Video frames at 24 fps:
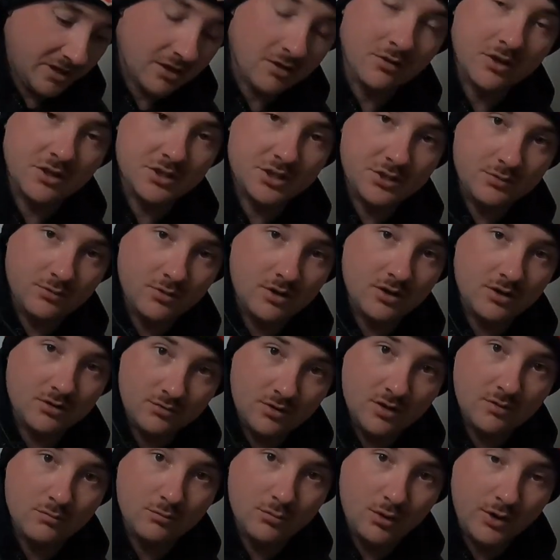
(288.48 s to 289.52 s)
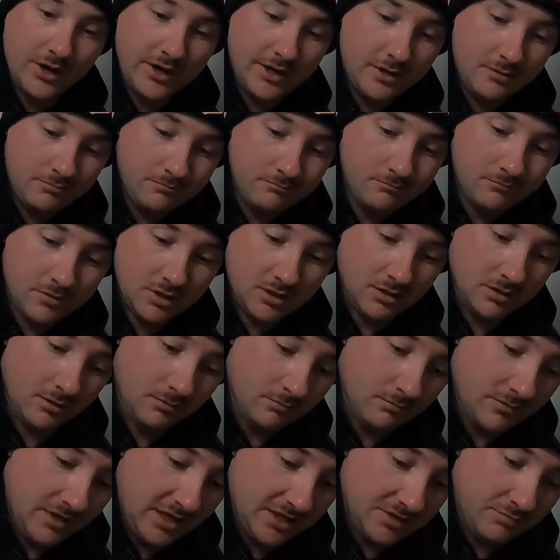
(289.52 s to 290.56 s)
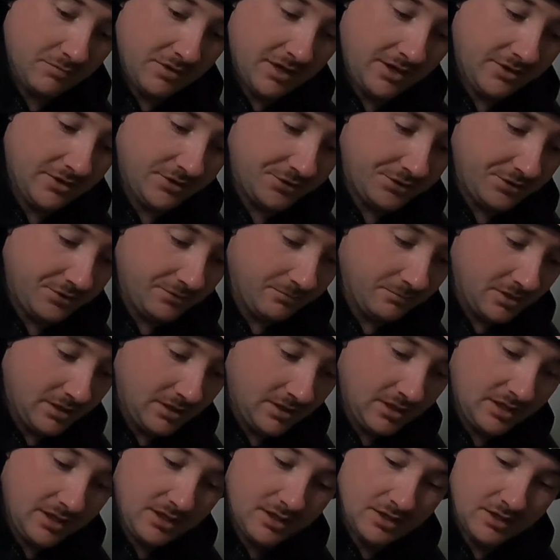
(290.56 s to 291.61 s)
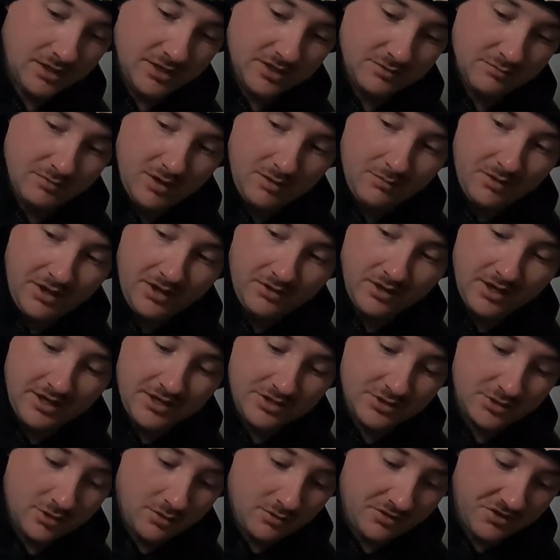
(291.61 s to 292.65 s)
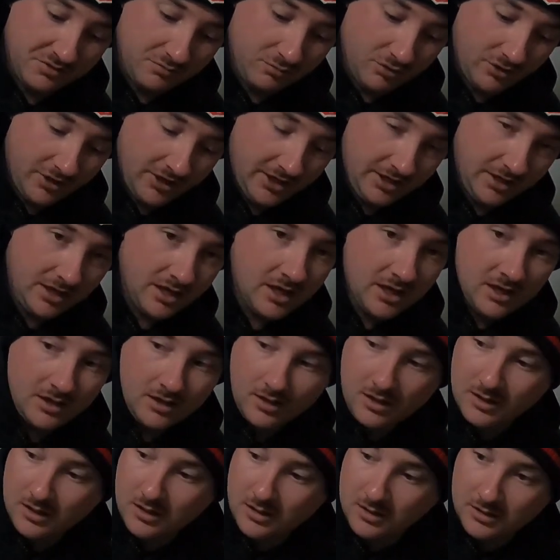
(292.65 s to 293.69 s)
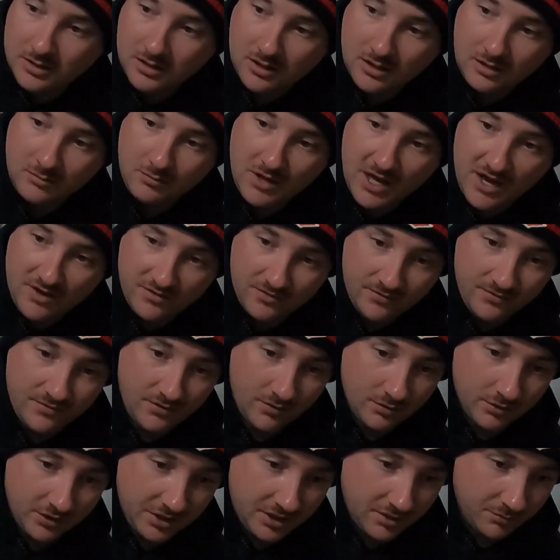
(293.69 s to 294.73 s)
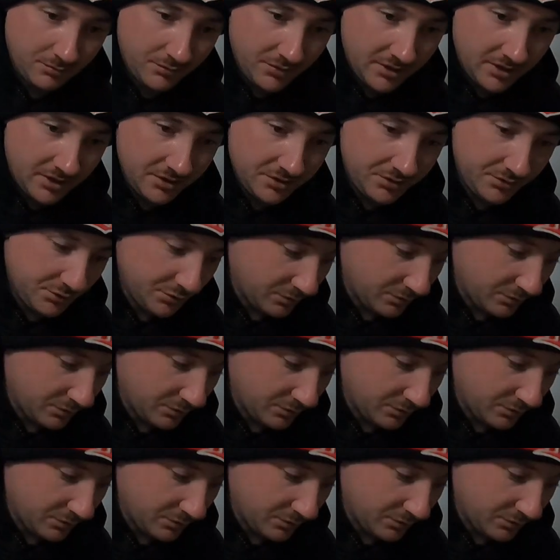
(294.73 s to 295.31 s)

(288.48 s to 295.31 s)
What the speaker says: unless you want run braid, that's my issue, is my main line is always braid. Haven't fully committed to